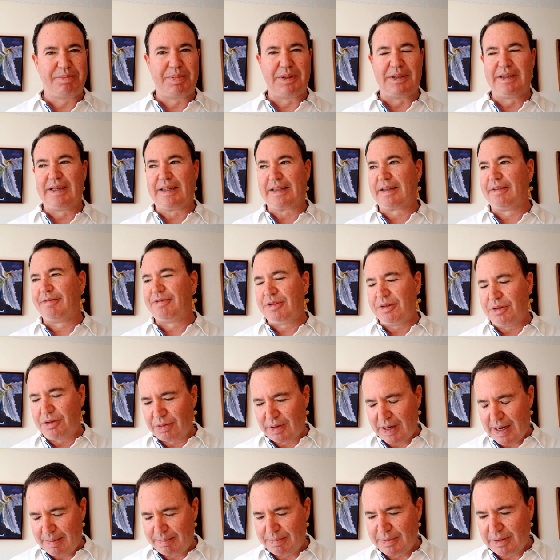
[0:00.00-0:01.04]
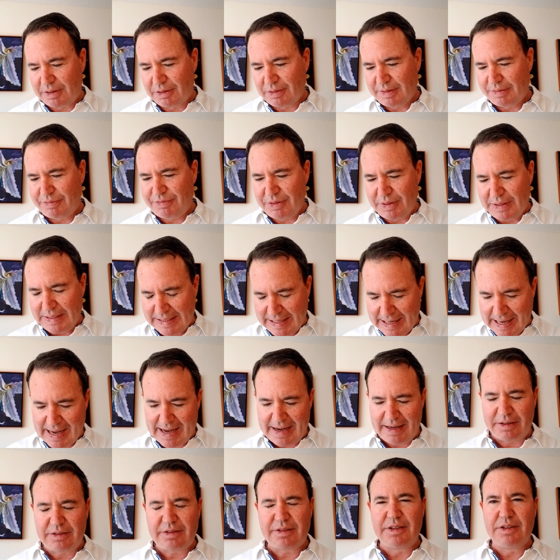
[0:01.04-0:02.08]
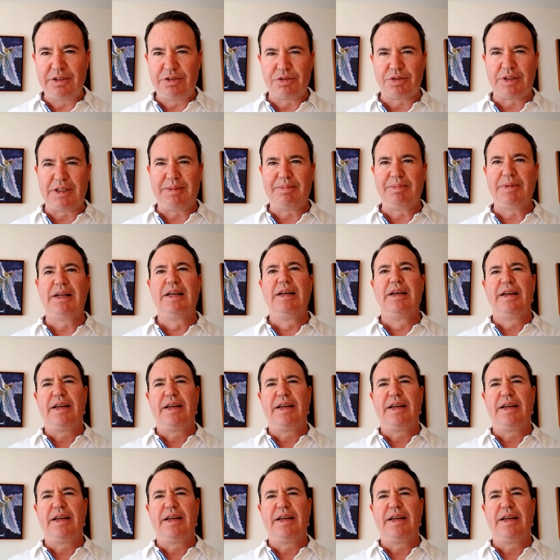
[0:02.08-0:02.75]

But like if you grab the, if you engage the dream,